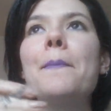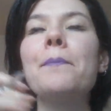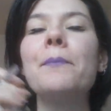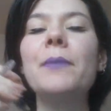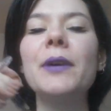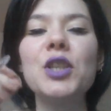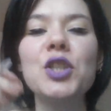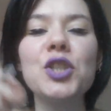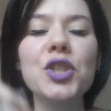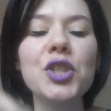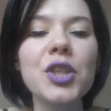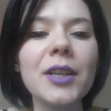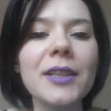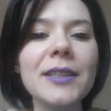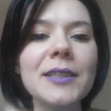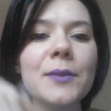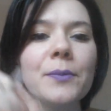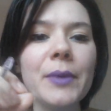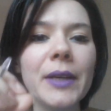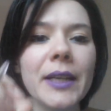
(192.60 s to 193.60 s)
But
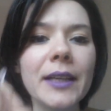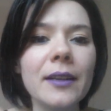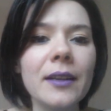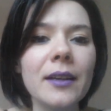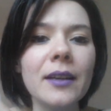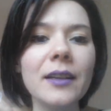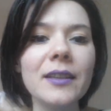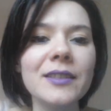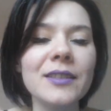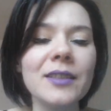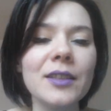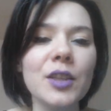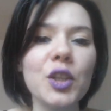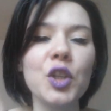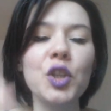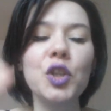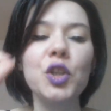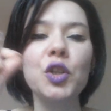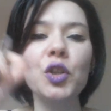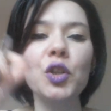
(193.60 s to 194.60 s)
just because
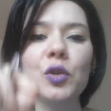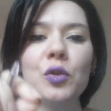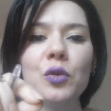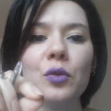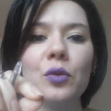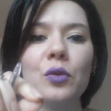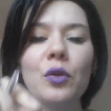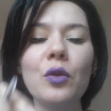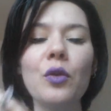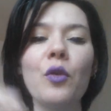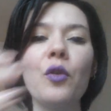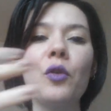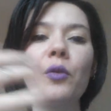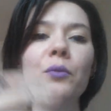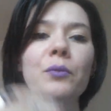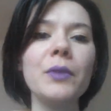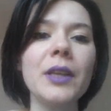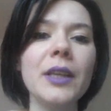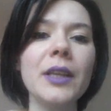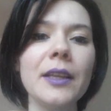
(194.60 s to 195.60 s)
you or
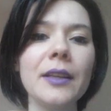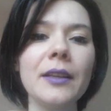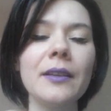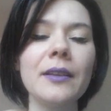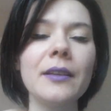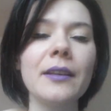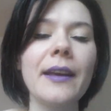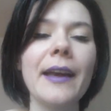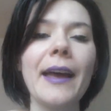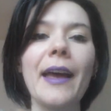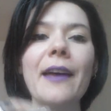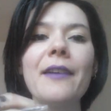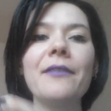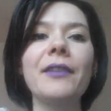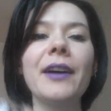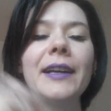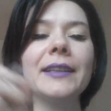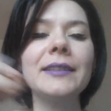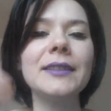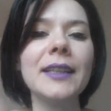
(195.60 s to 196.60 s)
me have
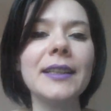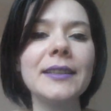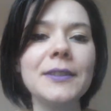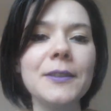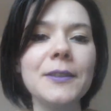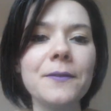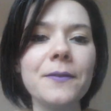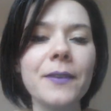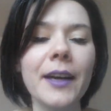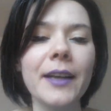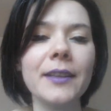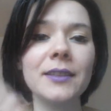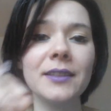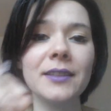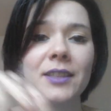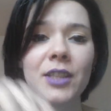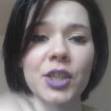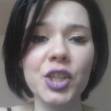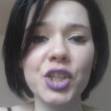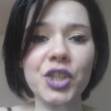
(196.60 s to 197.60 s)

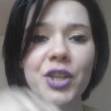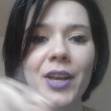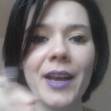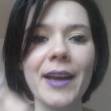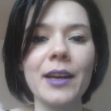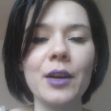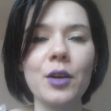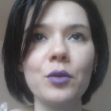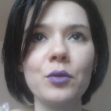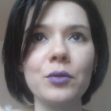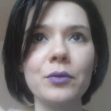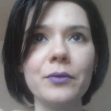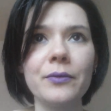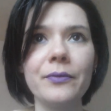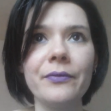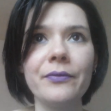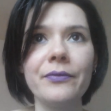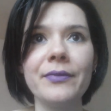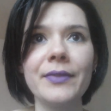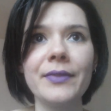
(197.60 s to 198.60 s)
identified the shadow
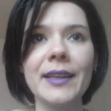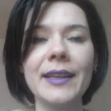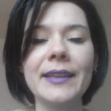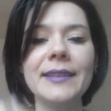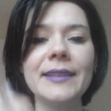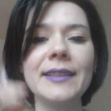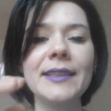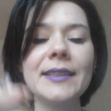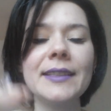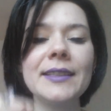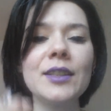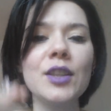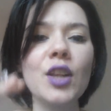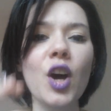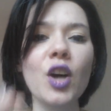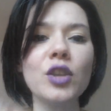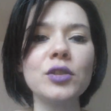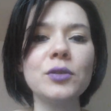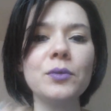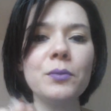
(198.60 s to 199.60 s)
does
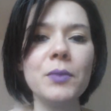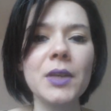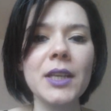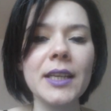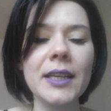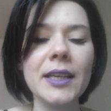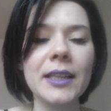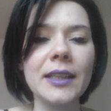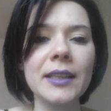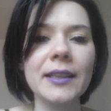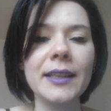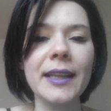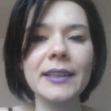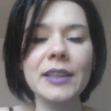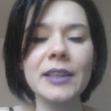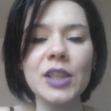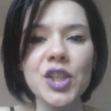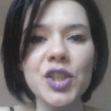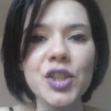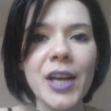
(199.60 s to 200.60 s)
not mean that
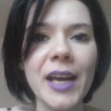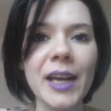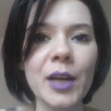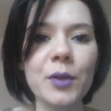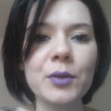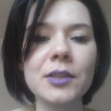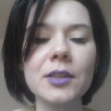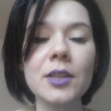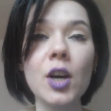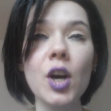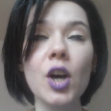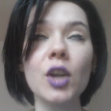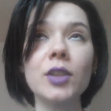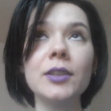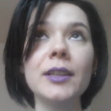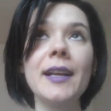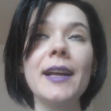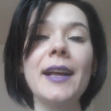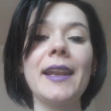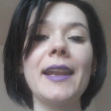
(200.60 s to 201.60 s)
the shadow is gone.
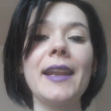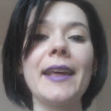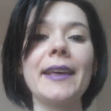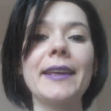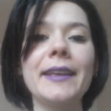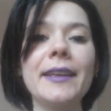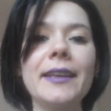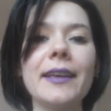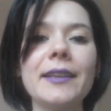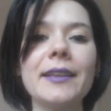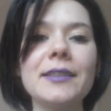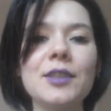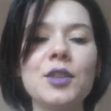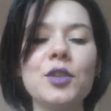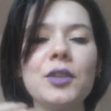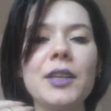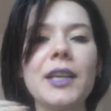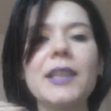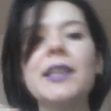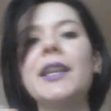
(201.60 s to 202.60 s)
Like, yes,
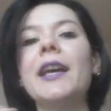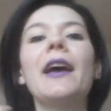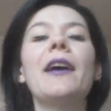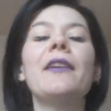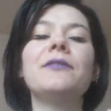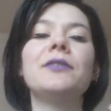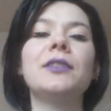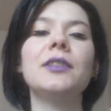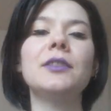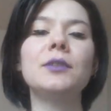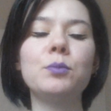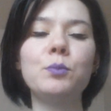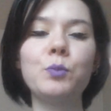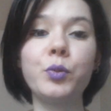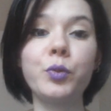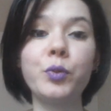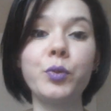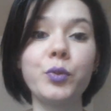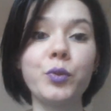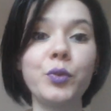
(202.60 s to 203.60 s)
you can have
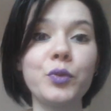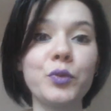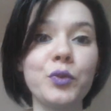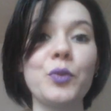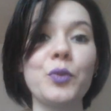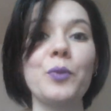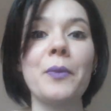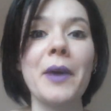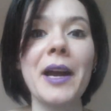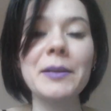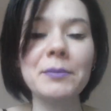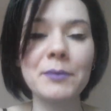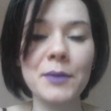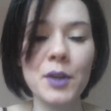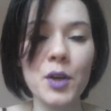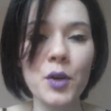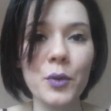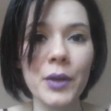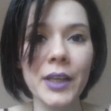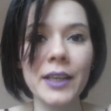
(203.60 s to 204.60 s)
this
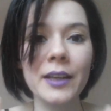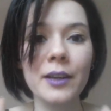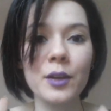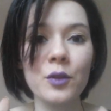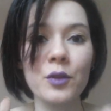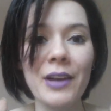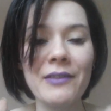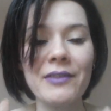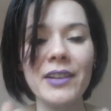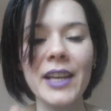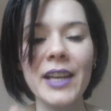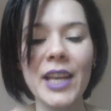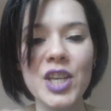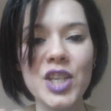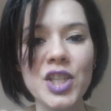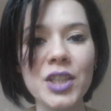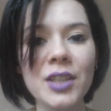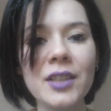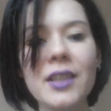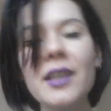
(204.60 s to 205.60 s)
mind-blowing
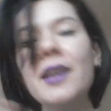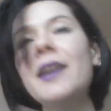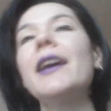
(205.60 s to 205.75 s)
revelation